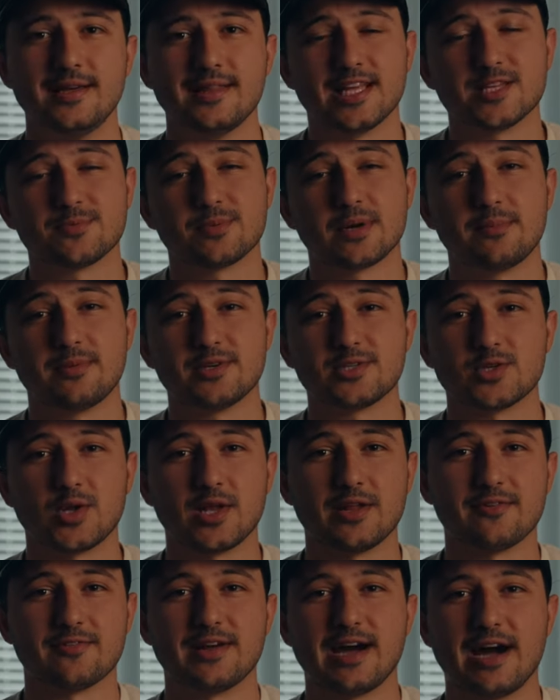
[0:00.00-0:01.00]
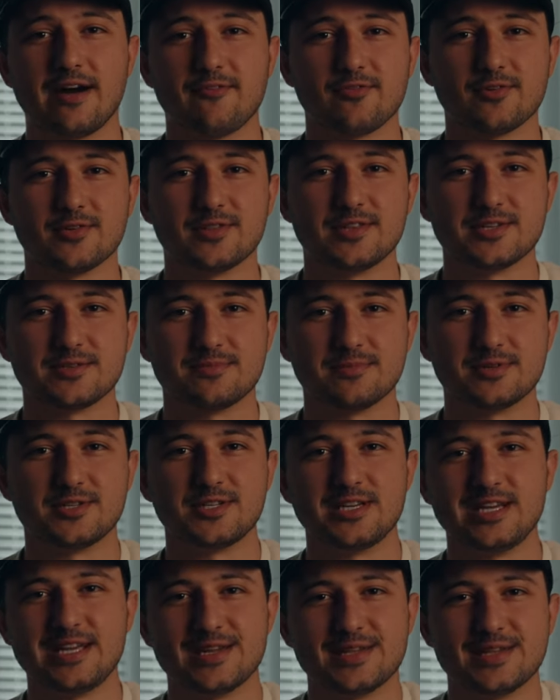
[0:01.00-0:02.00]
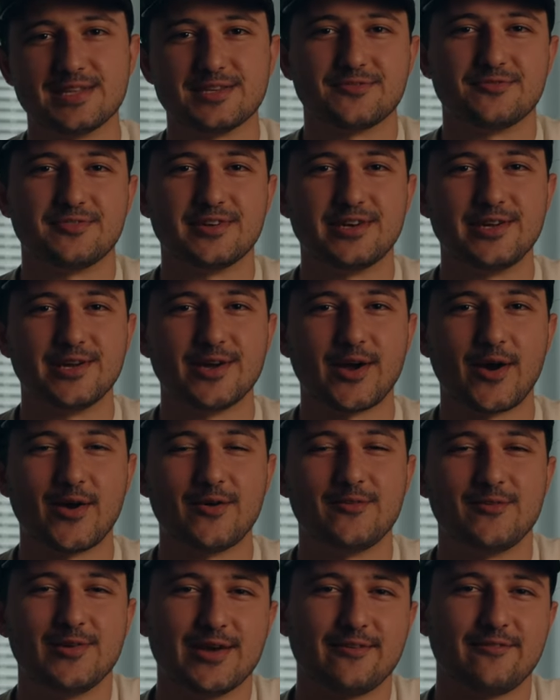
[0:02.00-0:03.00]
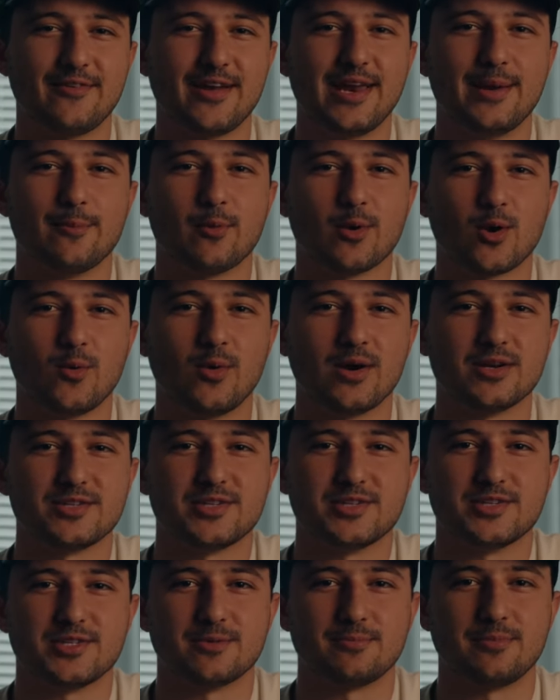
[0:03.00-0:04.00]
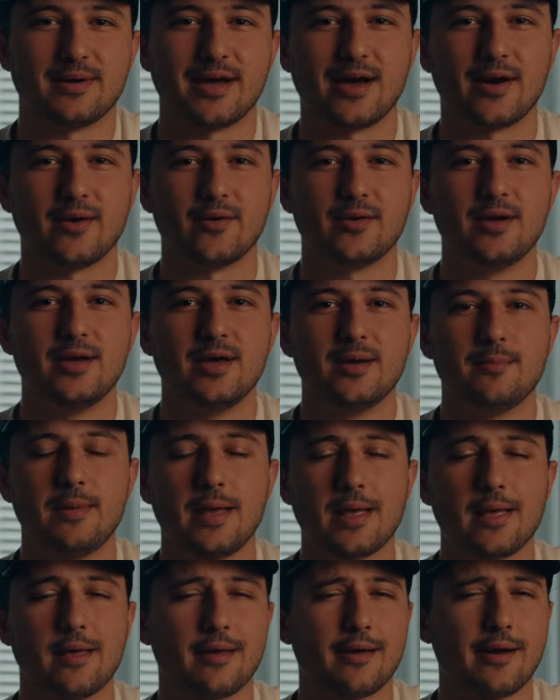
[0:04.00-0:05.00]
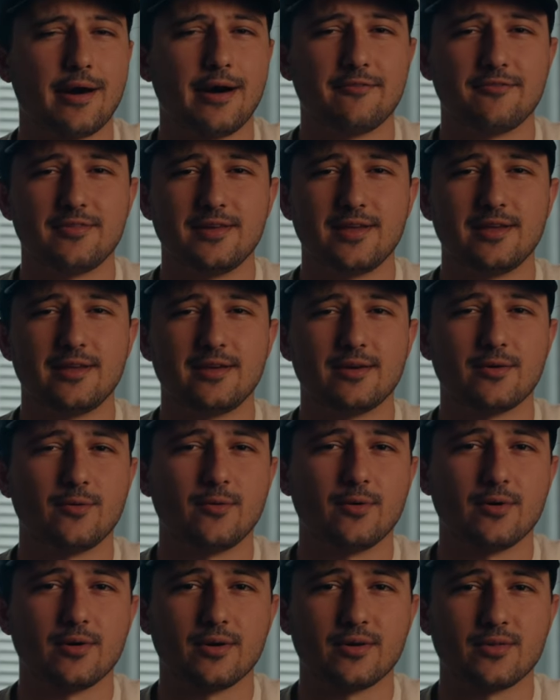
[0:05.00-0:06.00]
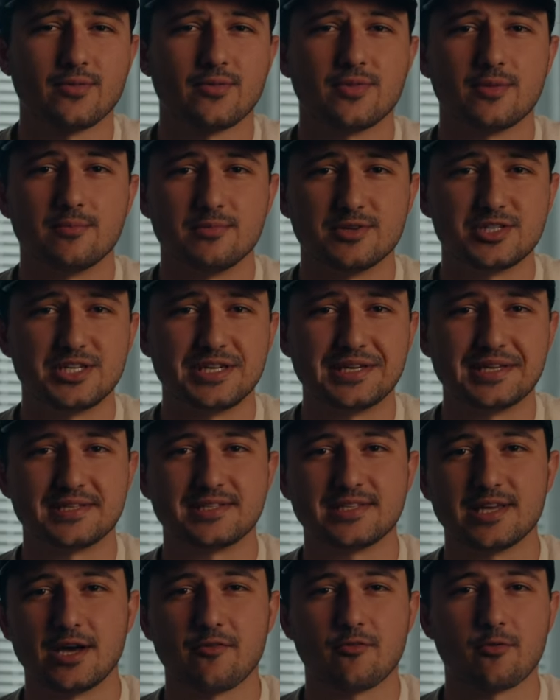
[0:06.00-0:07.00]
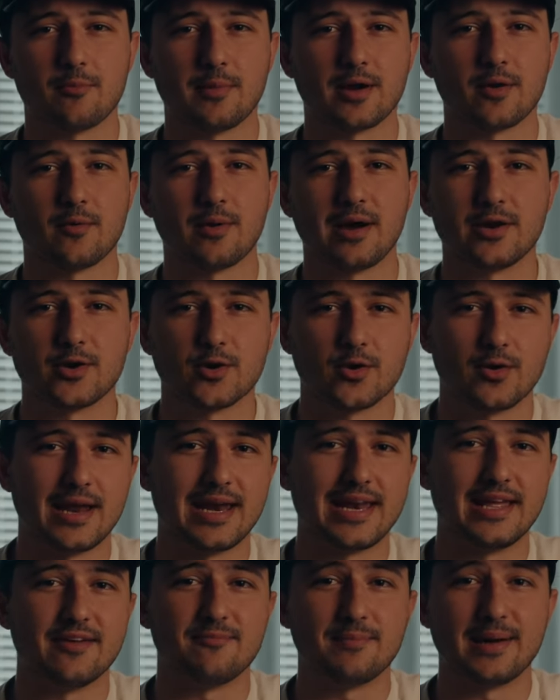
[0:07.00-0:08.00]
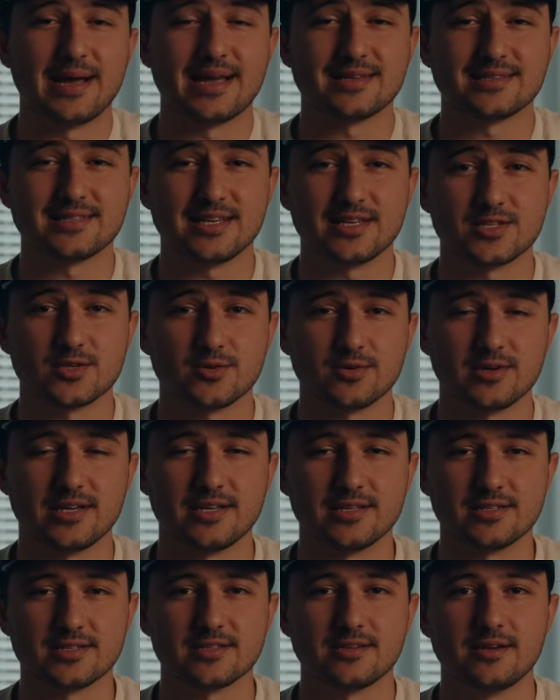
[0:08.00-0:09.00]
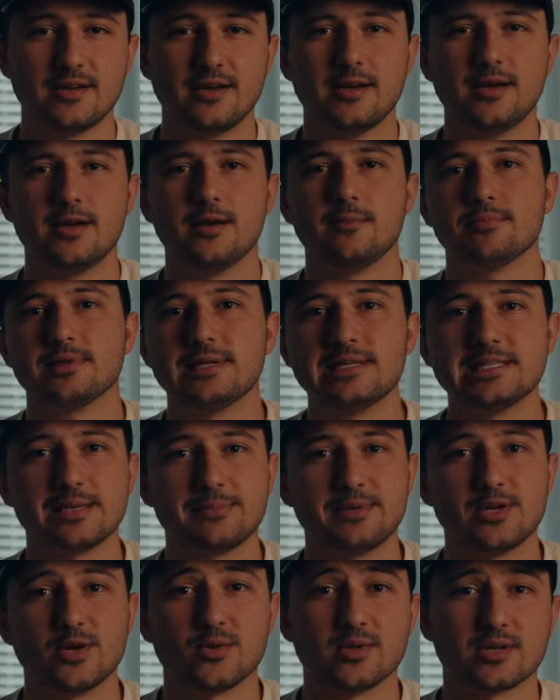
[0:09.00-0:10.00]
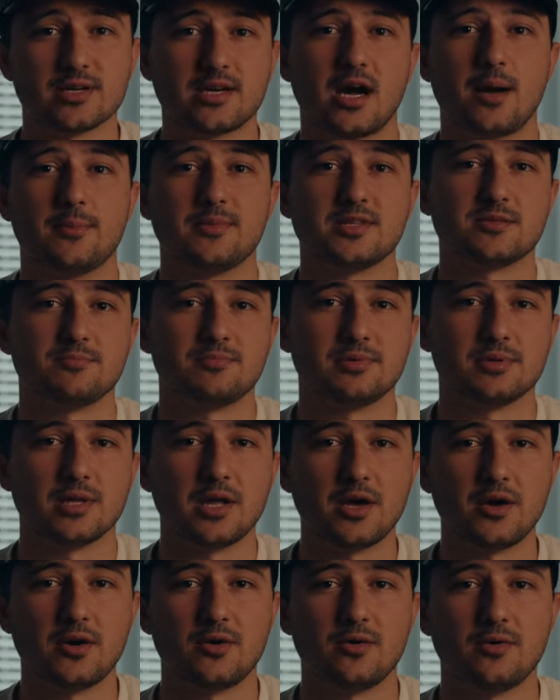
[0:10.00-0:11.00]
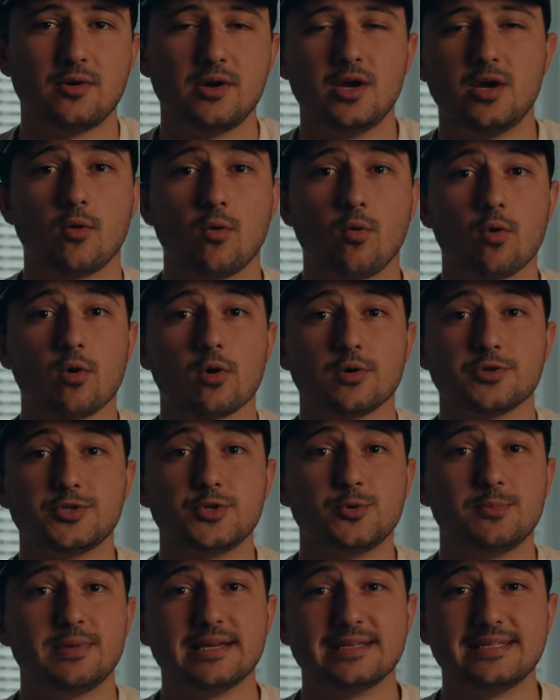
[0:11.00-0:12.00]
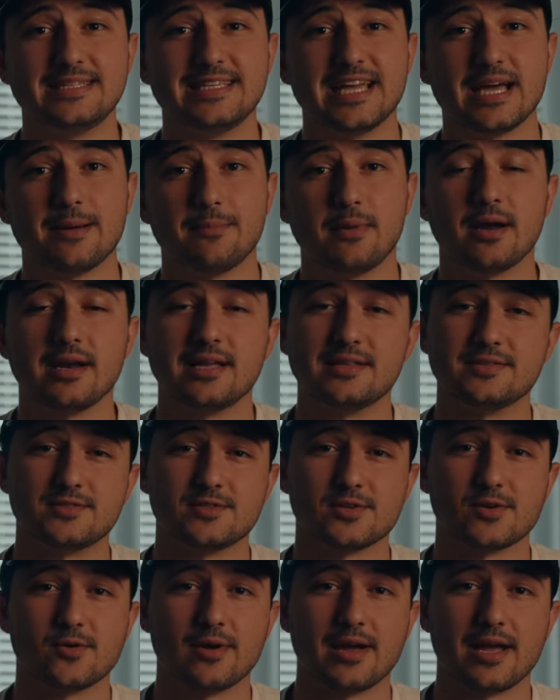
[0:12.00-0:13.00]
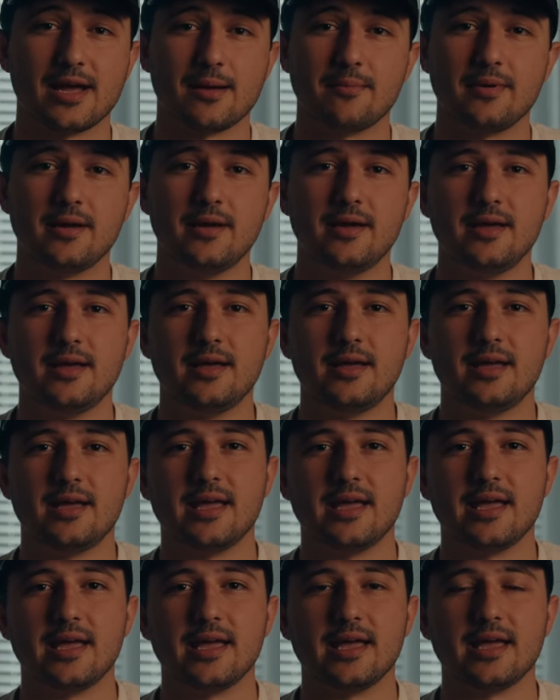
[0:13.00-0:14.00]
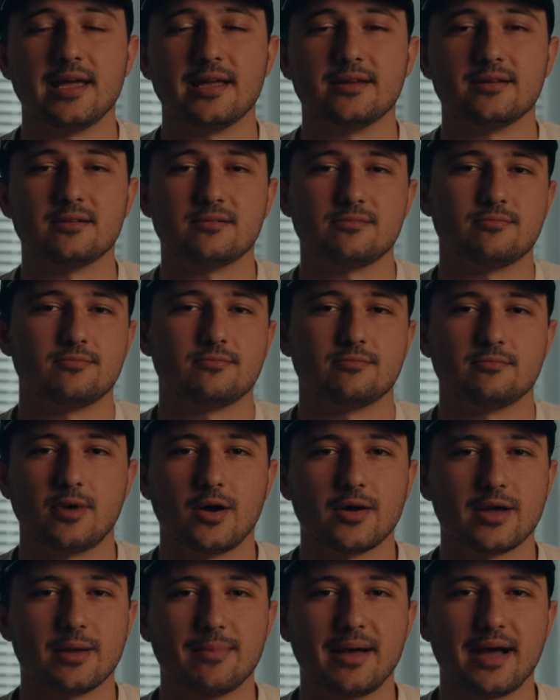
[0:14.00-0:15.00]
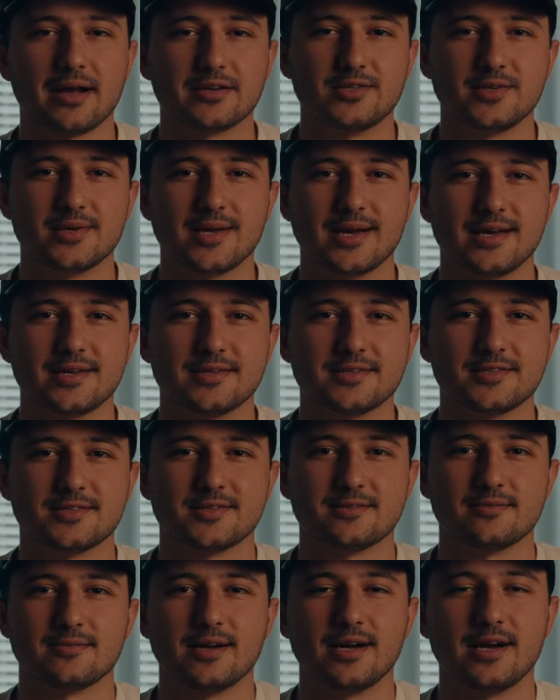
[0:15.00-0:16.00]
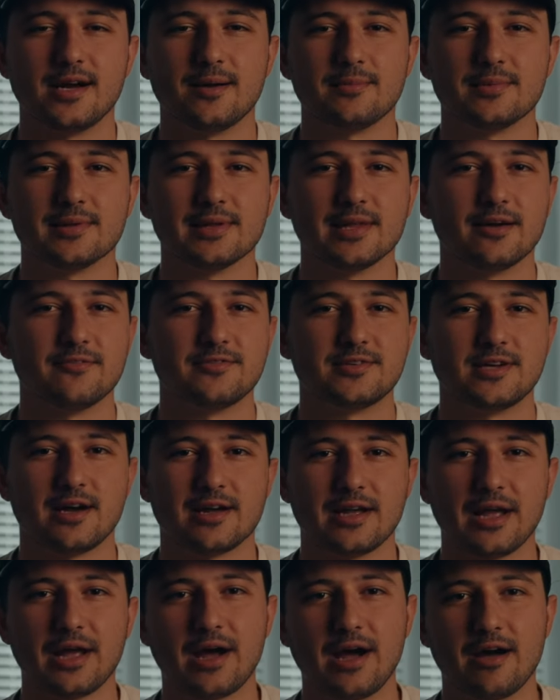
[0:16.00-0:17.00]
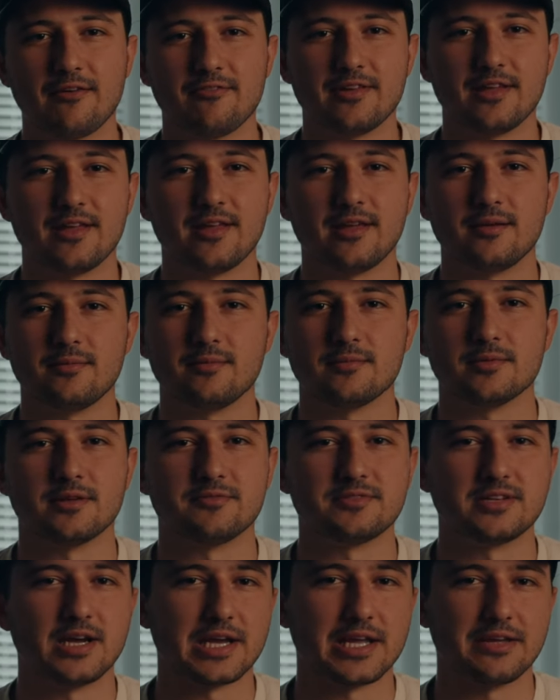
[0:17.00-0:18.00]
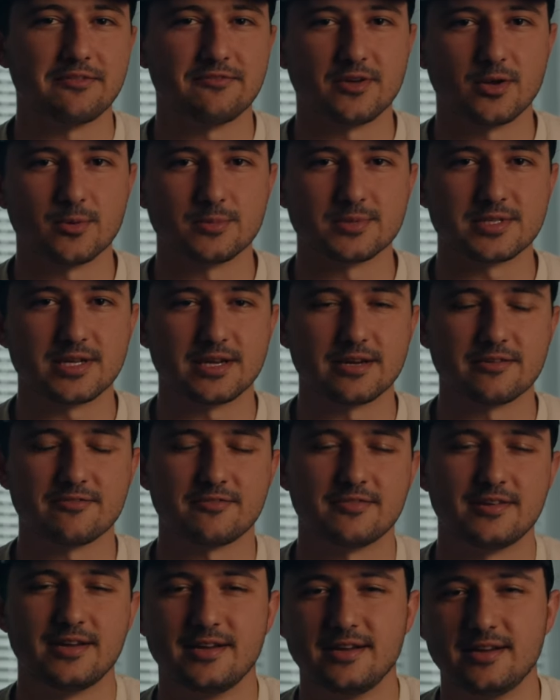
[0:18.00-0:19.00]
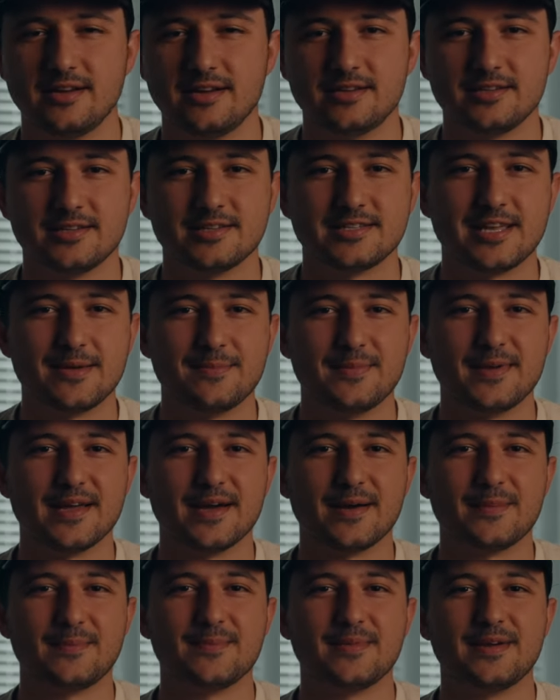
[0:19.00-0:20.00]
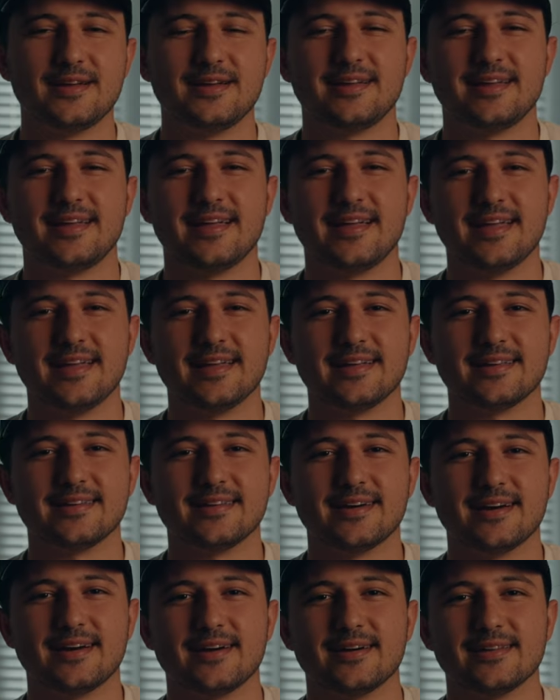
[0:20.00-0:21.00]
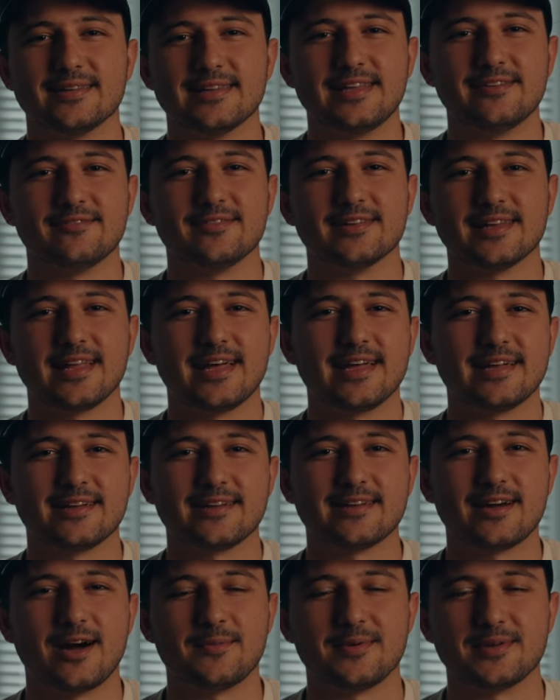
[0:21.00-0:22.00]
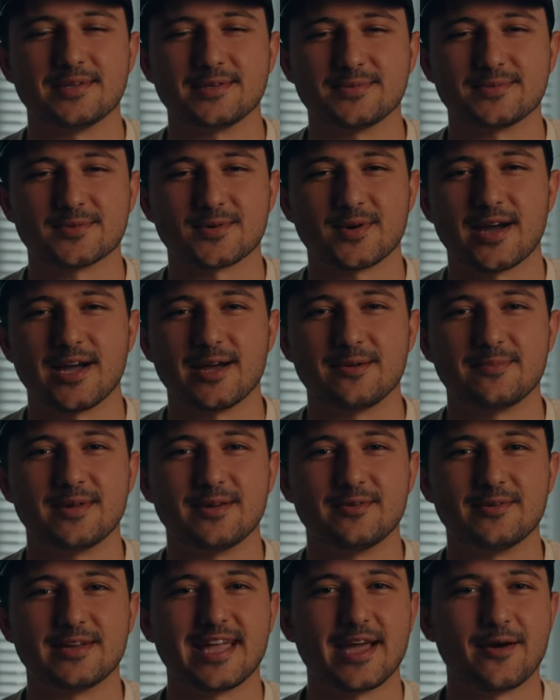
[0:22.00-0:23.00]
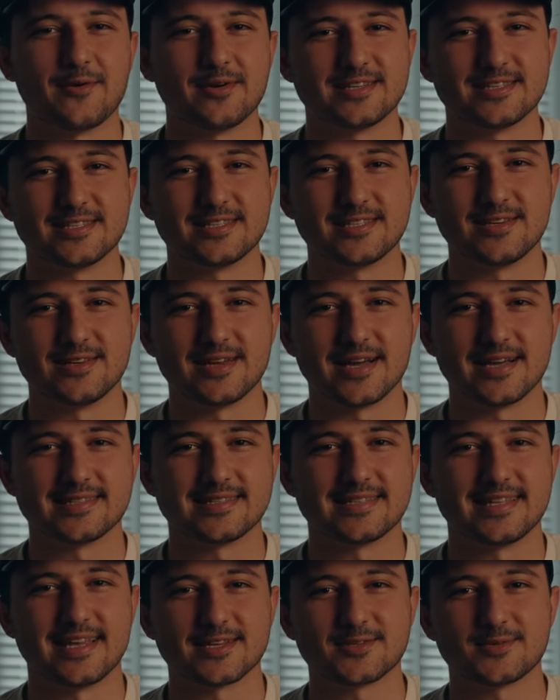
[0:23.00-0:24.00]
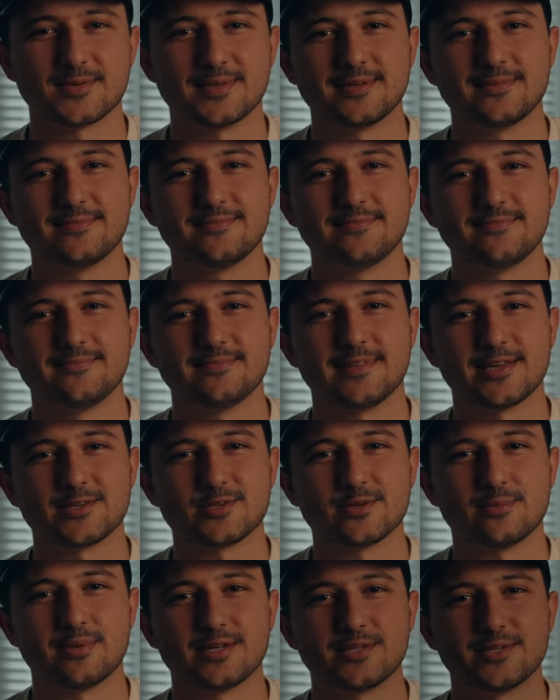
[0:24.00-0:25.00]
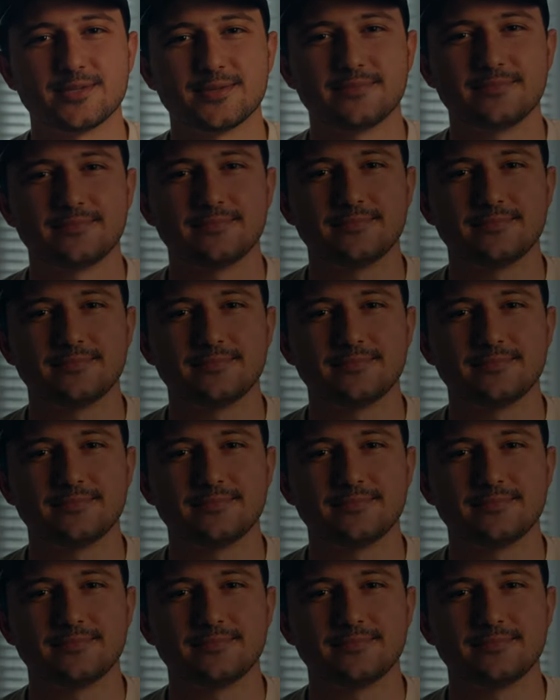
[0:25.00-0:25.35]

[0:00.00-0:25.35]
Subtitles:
That's pretty much all I've got for this machine in this video. If you have any more questions about making coffee or the machine itself, or my grinder, or any of my accessories, please let me know in the comments below, or shoot me a DM on Instagram, and I'll get back to you guys. Love talking coffee, love talking film stuff. Just hit me up, and leave a like, comment, and subscribe. And we can't wait to see you guys in the next one. Thanks so much.